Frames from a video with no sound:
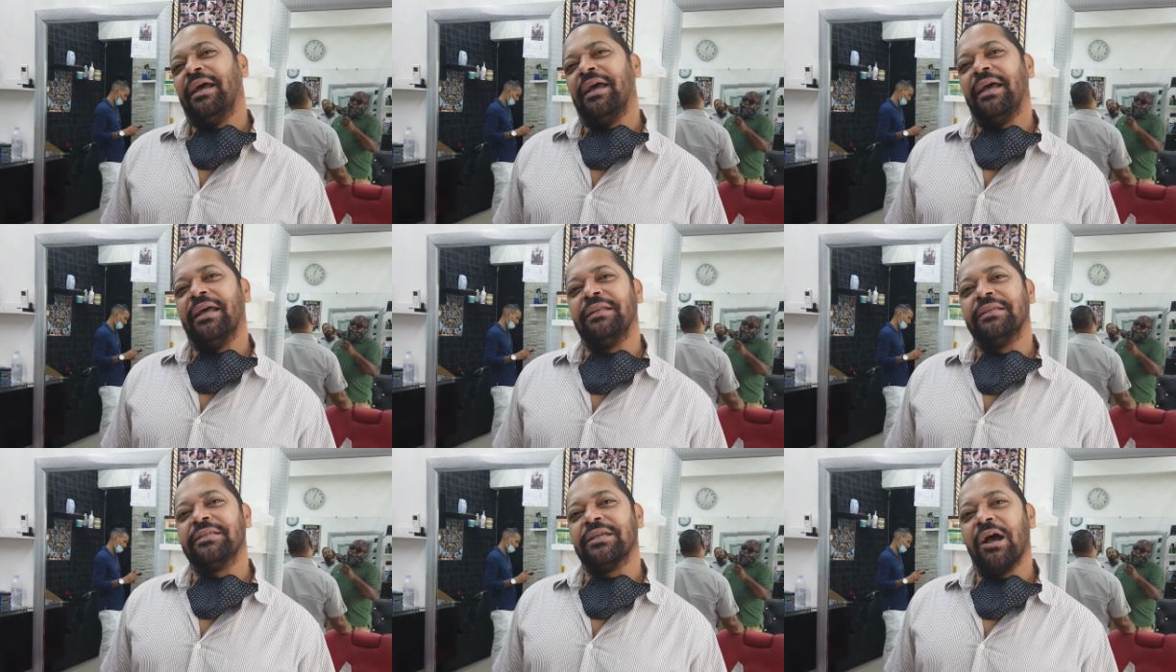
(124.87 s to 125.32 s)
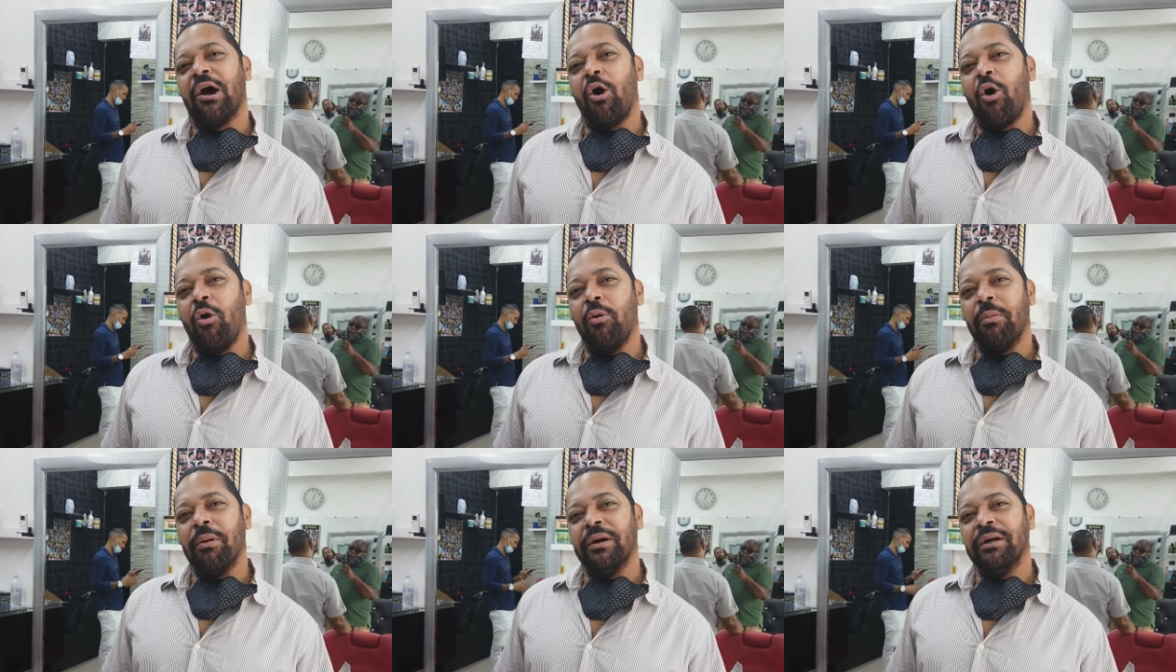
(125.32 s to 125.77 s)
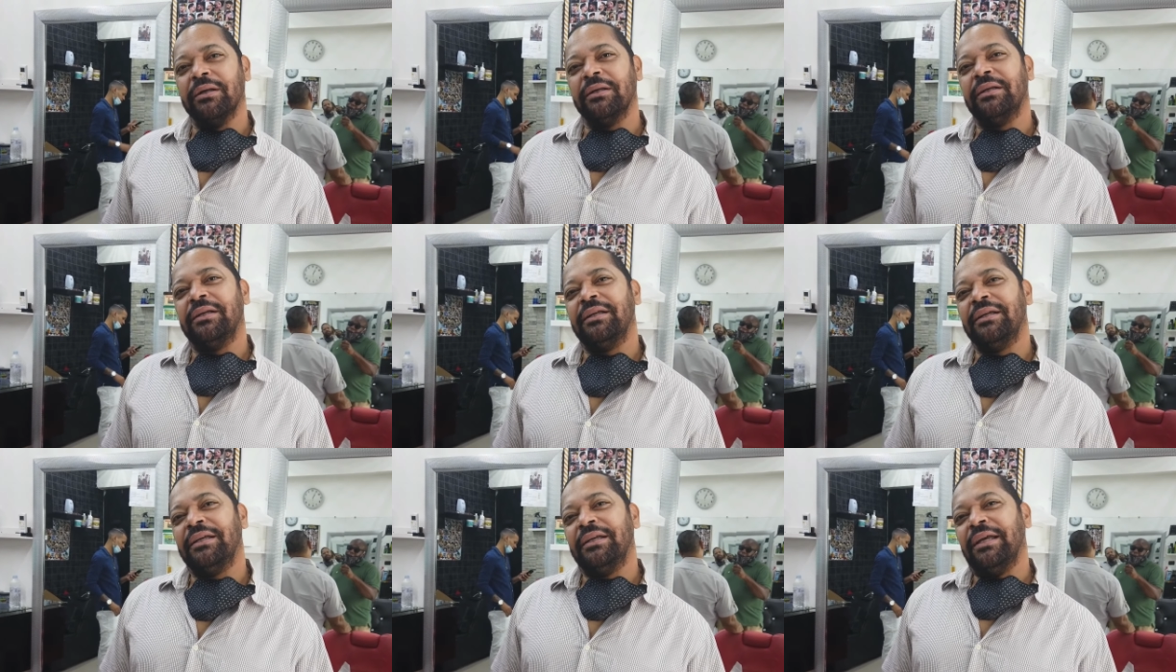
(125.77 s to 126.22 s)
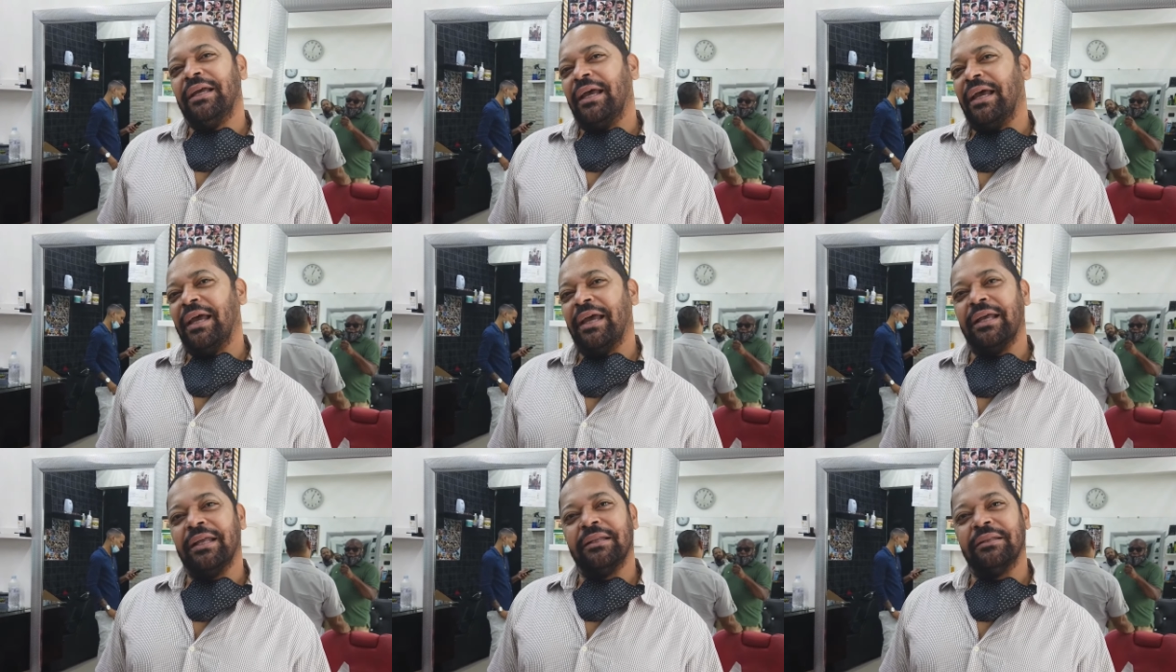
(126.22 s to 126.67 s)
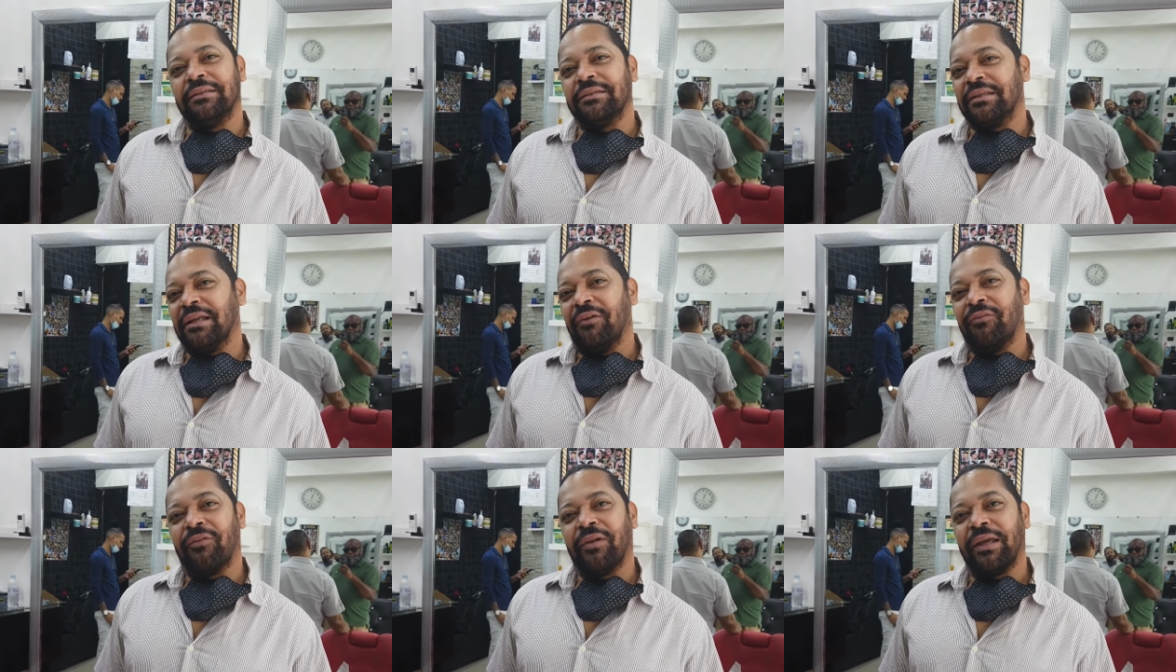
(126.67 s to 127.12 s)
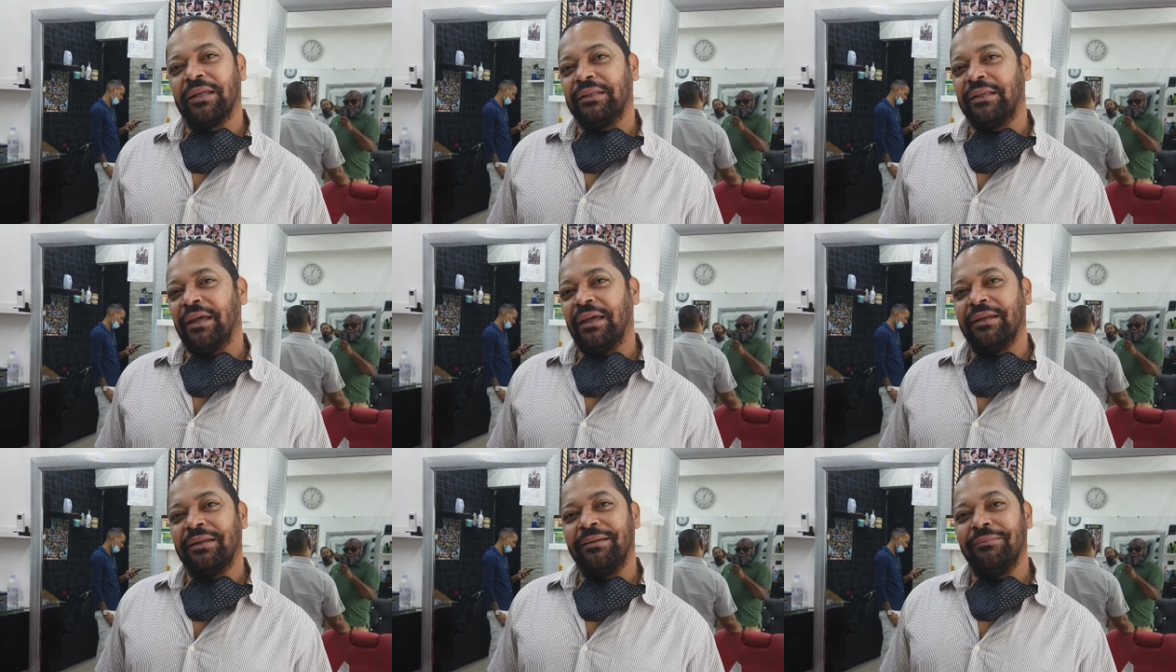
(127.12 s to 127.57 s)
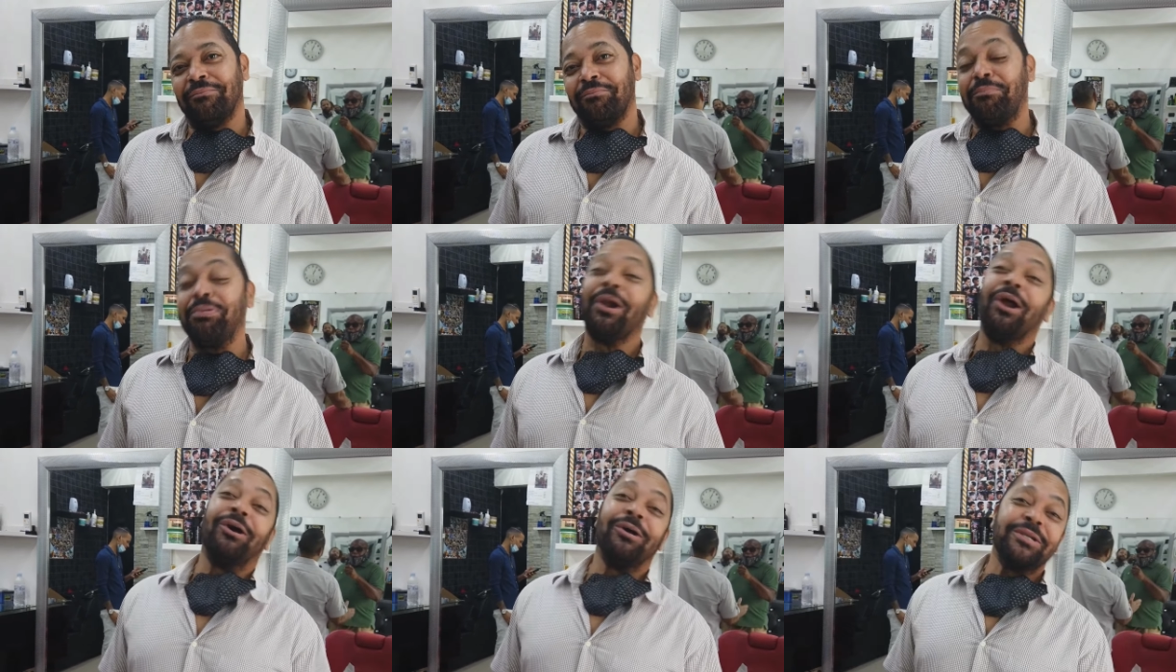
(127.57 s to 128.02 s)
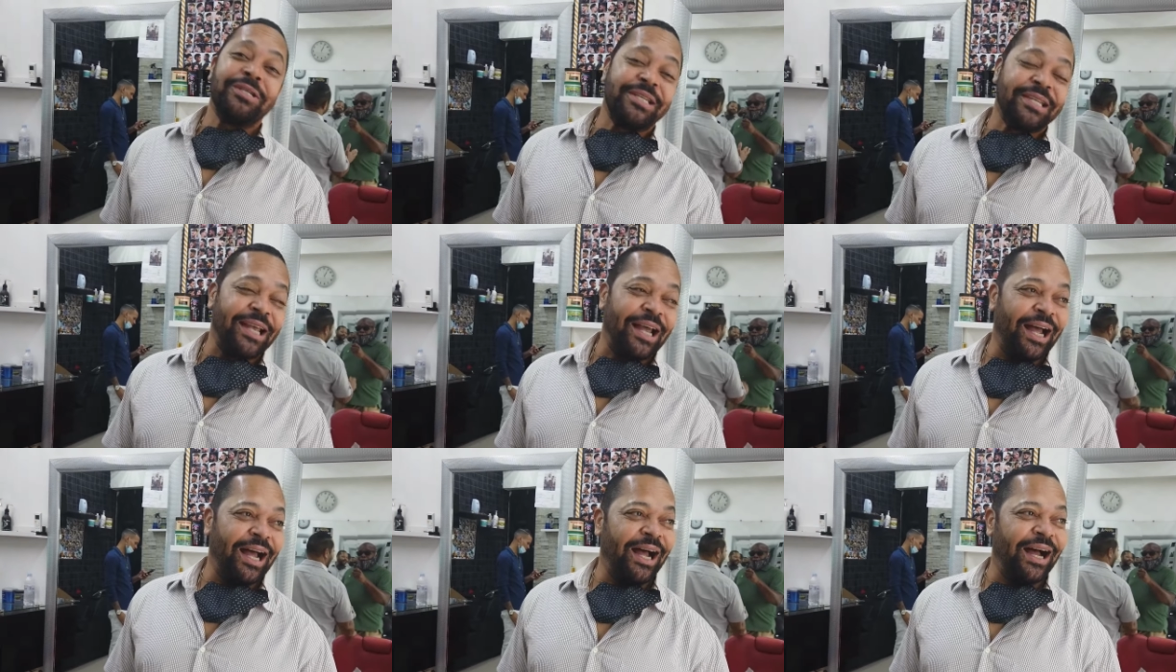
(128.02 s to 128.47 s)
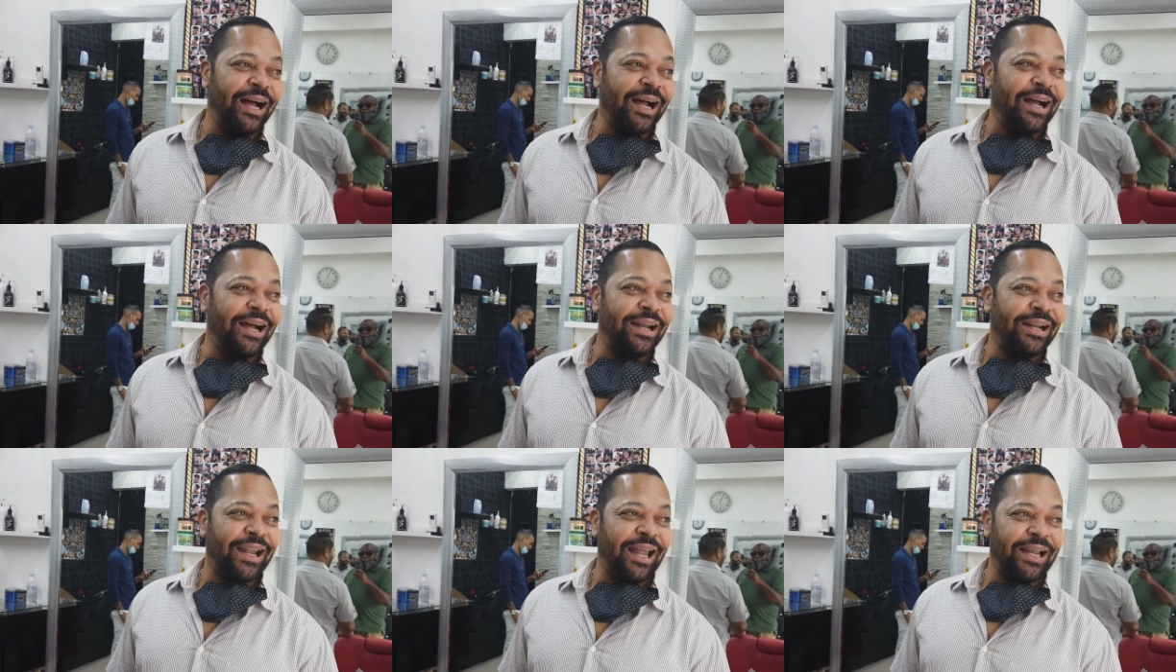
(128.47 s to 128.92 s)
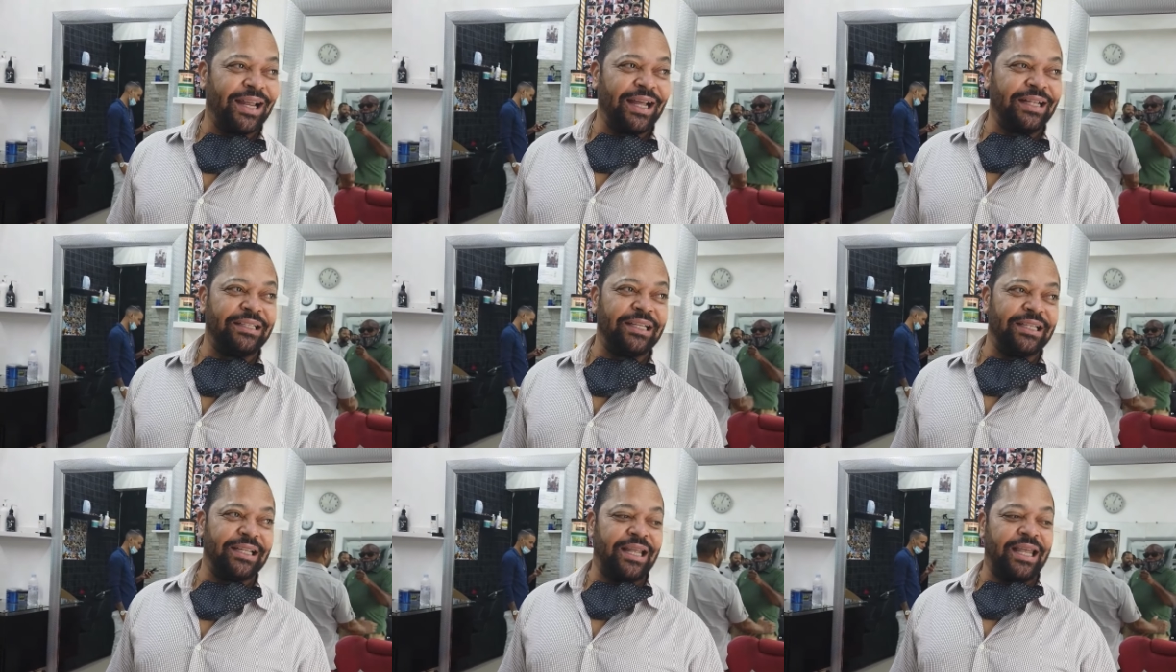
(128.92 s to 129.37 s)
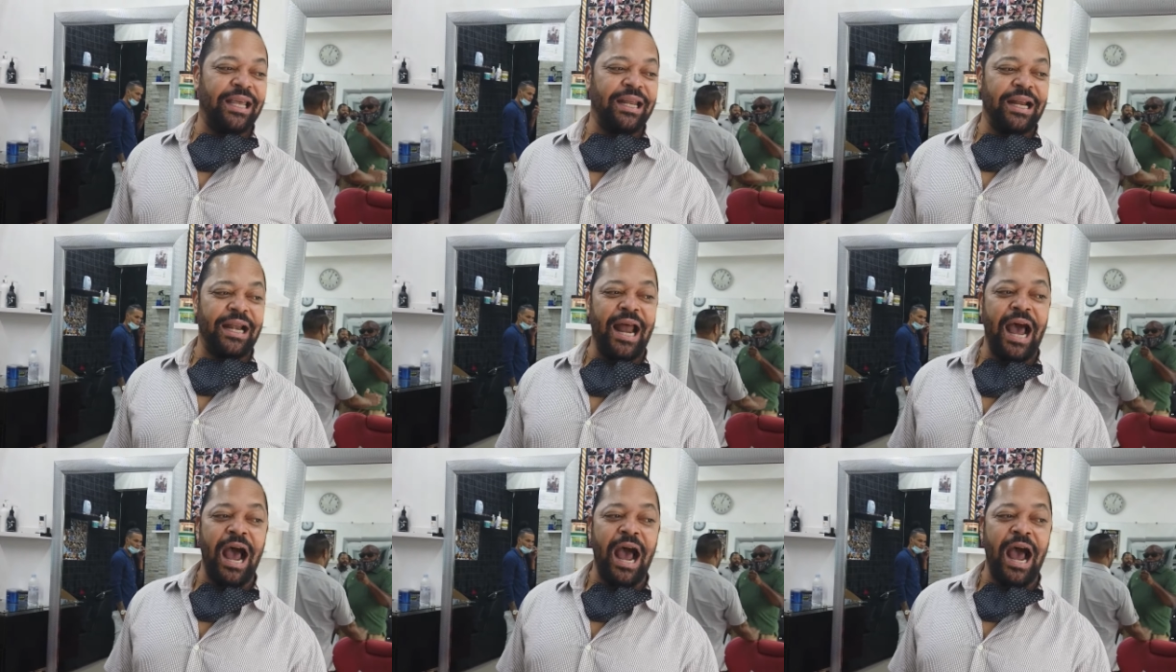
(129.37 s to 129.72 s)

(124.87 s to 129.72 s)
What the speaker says: And okay. San Juan. And stuff like that. Plus, like I dedicated.